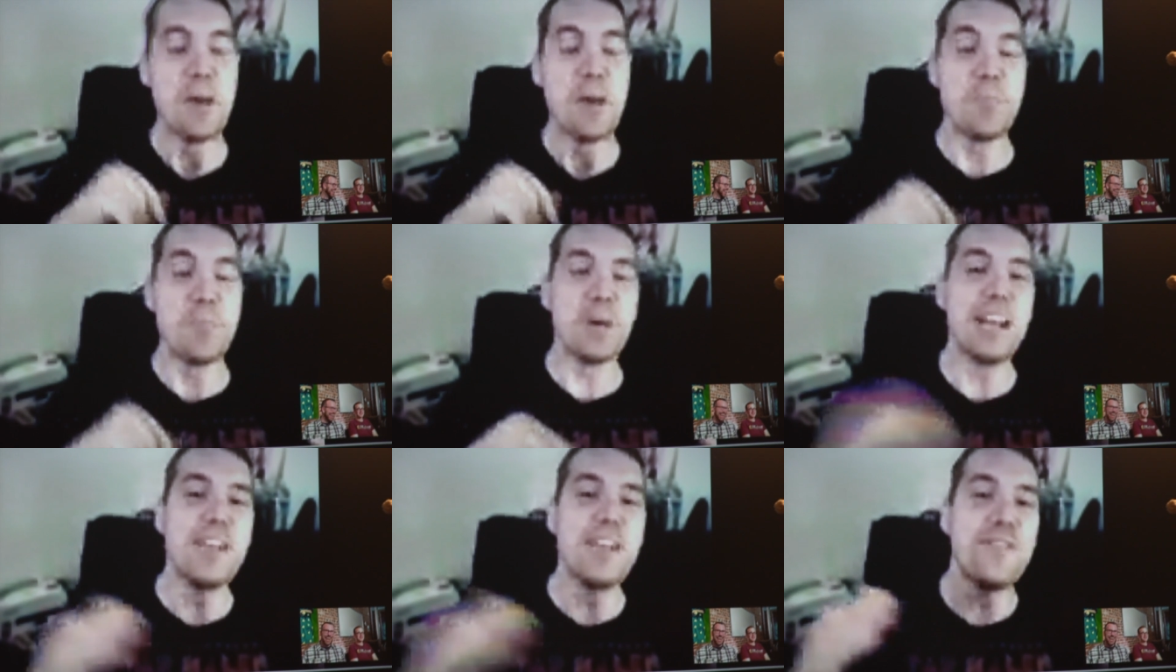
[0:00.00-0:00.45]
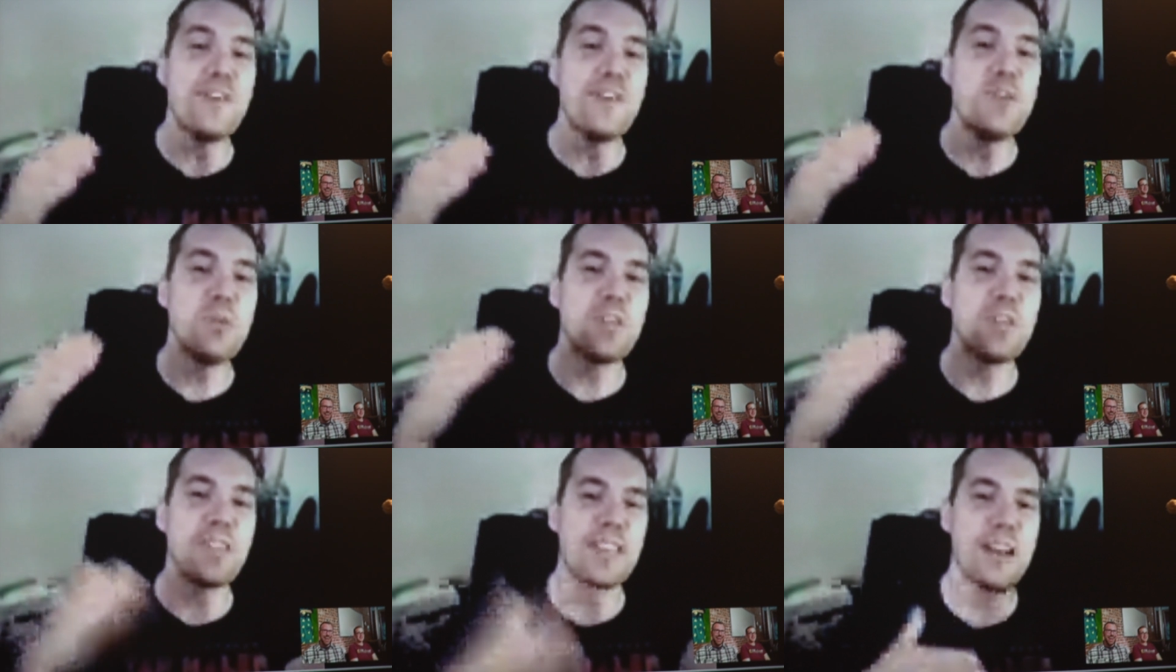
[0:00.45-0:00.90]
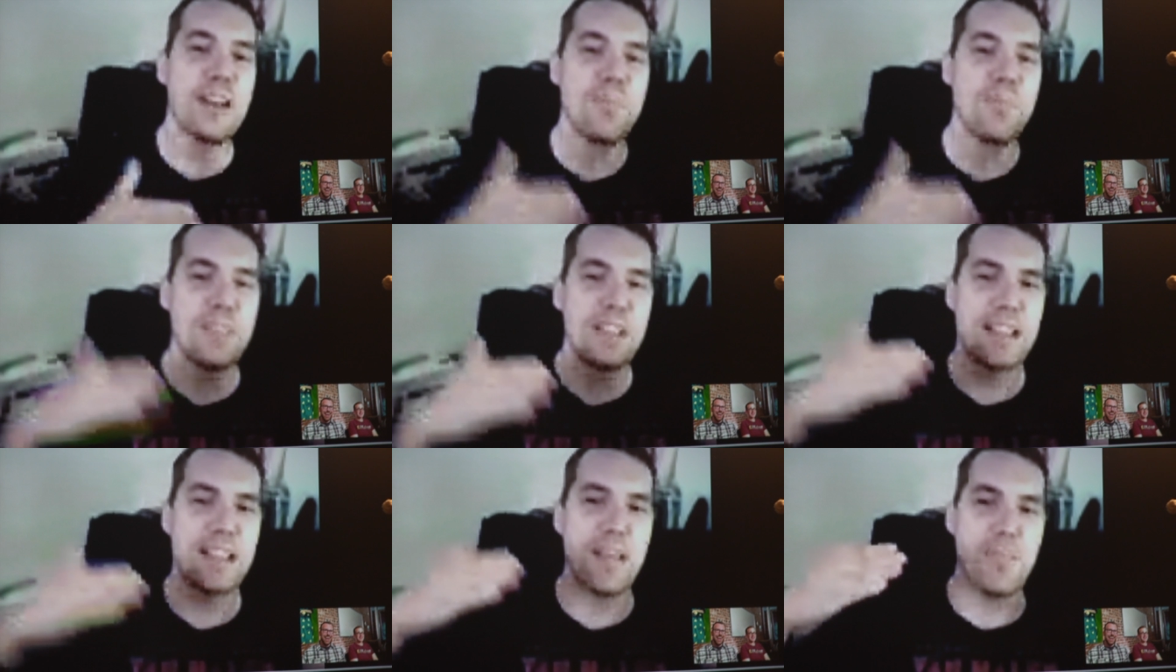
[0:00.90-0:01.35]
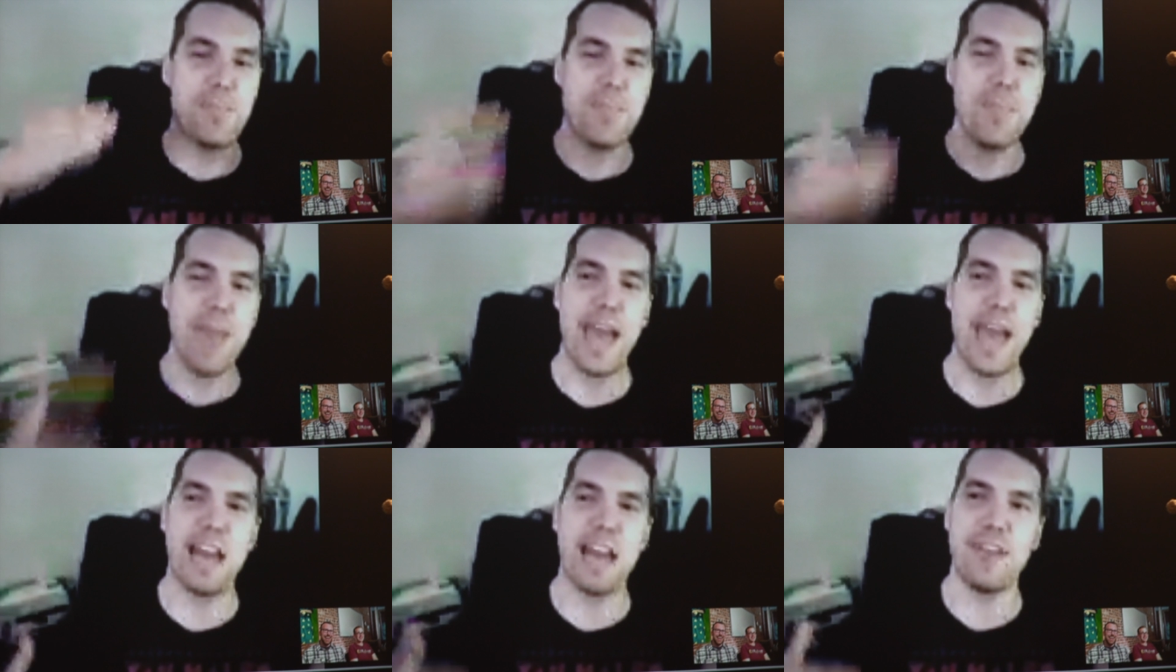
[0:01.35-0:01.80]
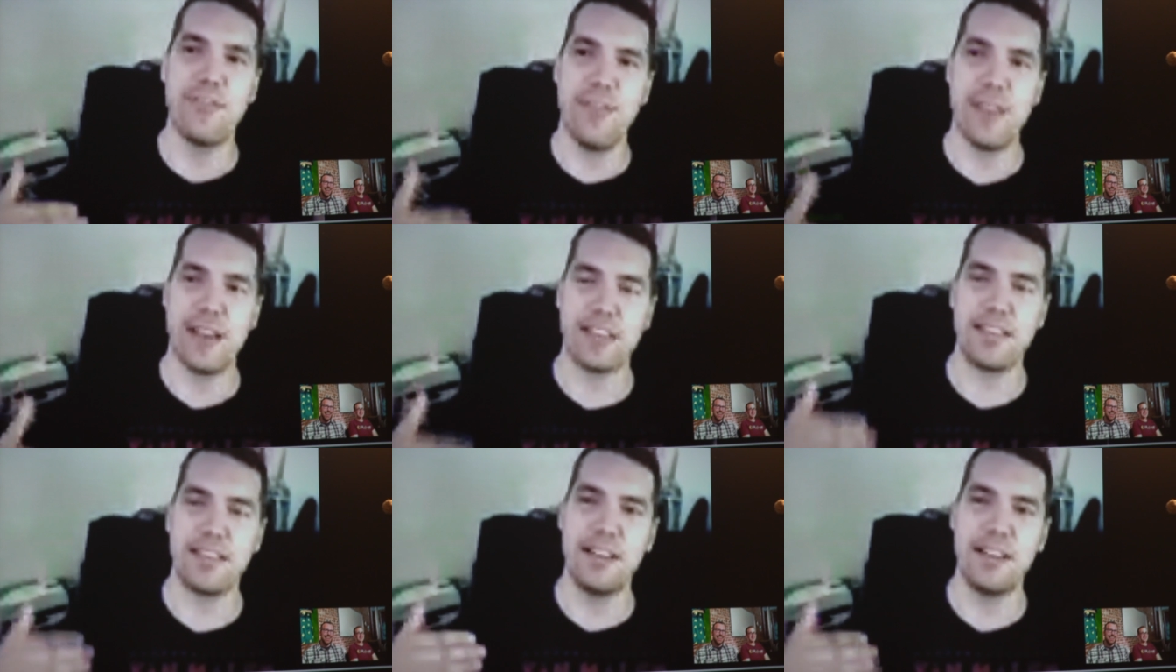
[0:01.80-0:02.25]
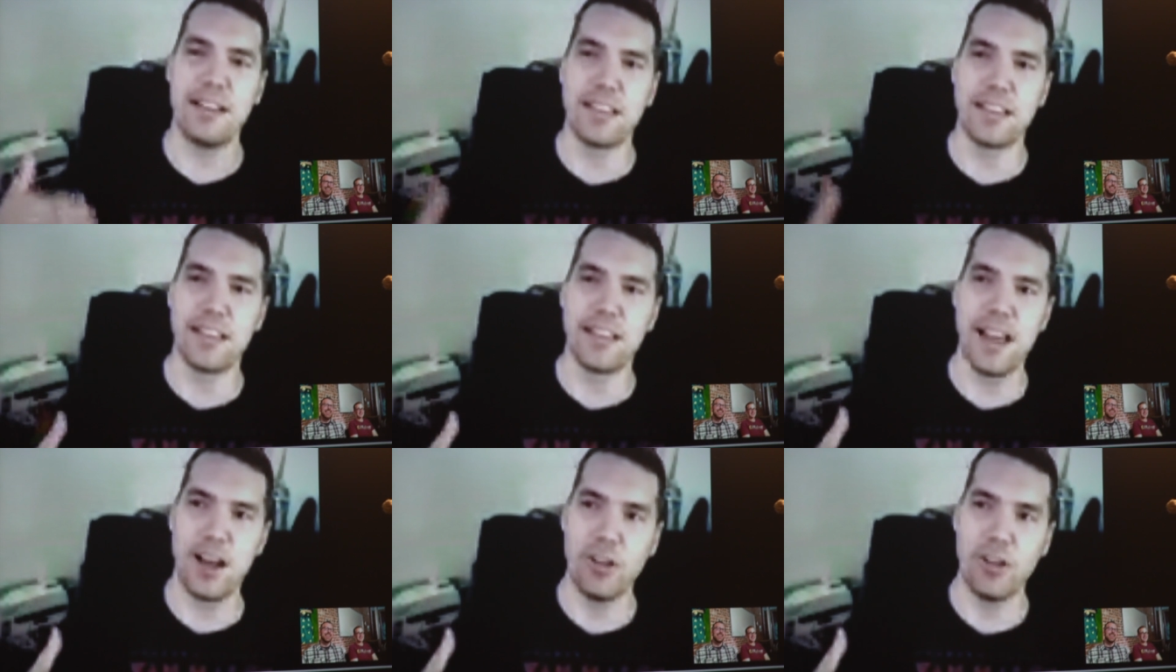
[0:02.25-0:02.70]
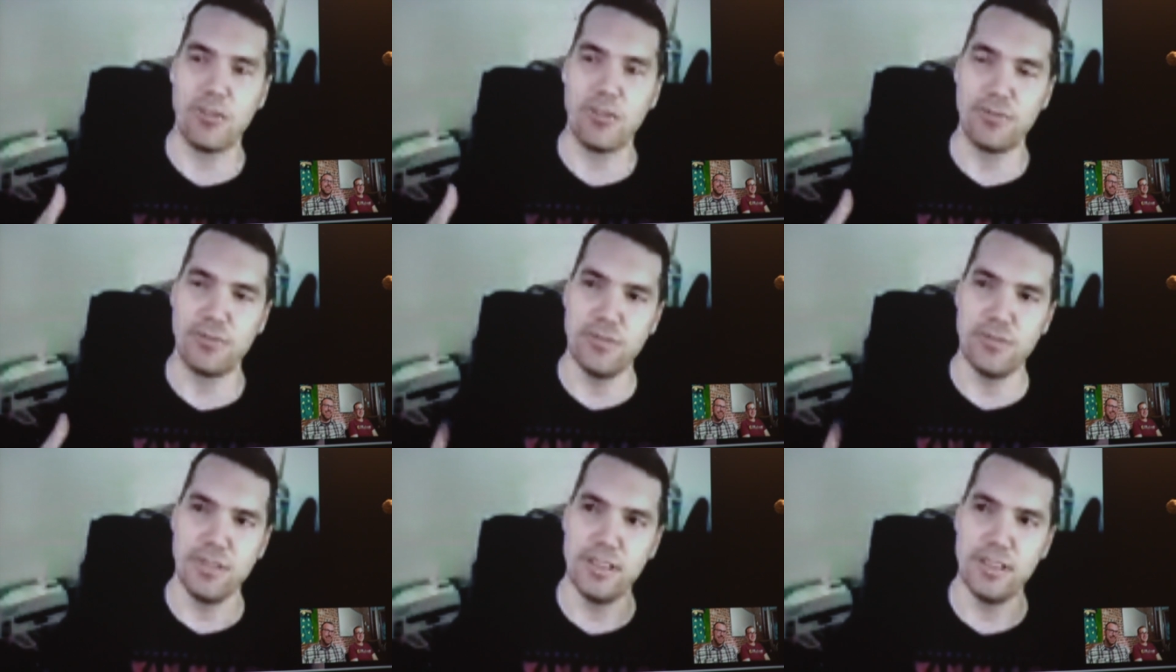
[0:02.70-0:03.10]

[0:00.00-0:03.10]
but if it was something that manifested itself